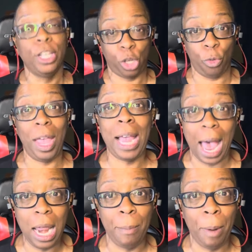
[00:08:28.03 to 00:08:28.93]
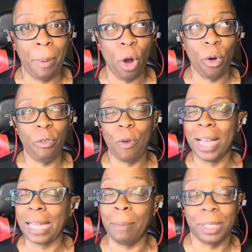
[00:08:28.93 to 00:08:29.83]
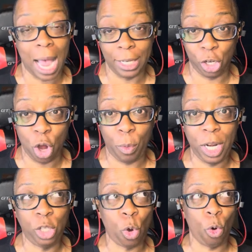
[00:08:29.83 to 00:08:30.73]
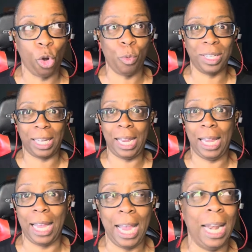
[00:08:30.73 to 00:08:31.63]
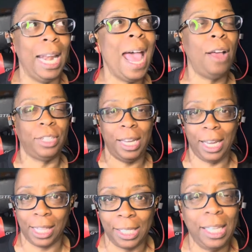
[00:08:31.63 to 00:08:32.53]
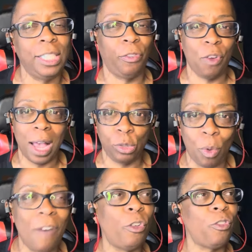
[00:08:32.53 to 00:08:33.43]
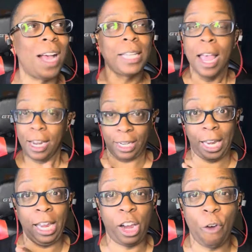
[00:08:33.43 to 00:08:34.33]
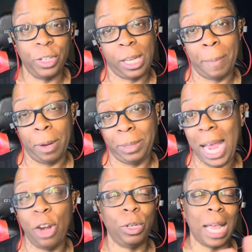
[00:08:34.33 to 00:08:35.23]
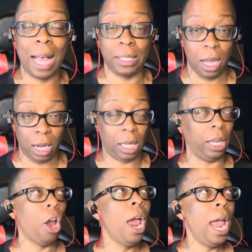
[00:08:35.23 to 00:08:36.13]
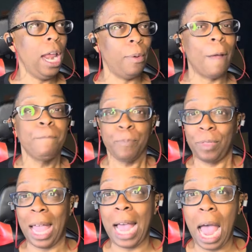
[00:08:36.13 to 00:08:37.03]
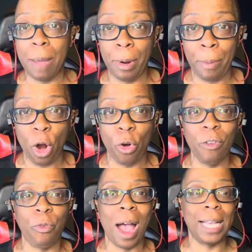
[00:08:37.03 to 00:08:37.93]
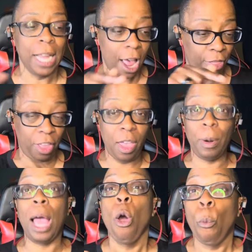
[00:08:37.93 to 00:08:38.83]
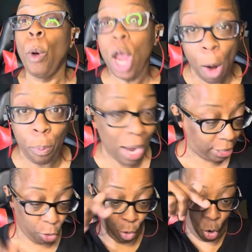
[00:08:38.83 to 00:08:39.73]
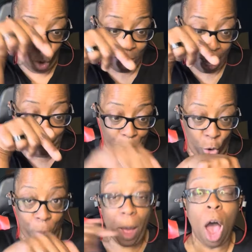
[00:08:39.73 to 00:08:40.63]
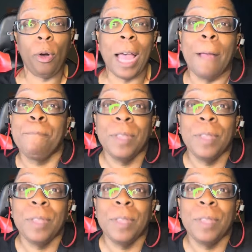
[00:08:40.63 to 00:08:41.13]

So they got him a burger and fries. I'm dying to know what his order was. Did he get in and out? Did he get the Caesar fries, waffle fries? Did he go for some of them tater tots? Unclear. Anyway, they got him a burger and fries. And then they were like, we are pressing record right now. Boop. Okay,